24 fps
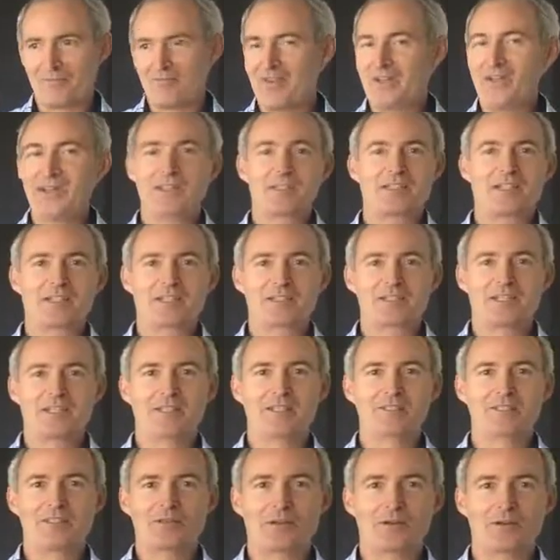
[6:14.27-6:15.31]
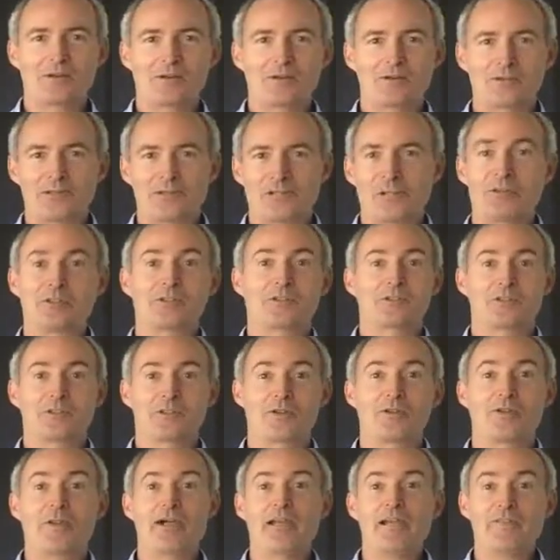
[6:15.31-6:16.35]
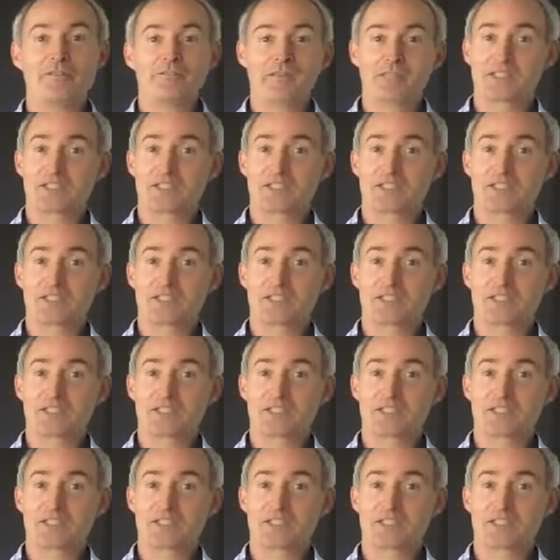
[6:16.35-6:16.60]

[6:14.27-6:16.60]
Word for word: fitting things into their into their life,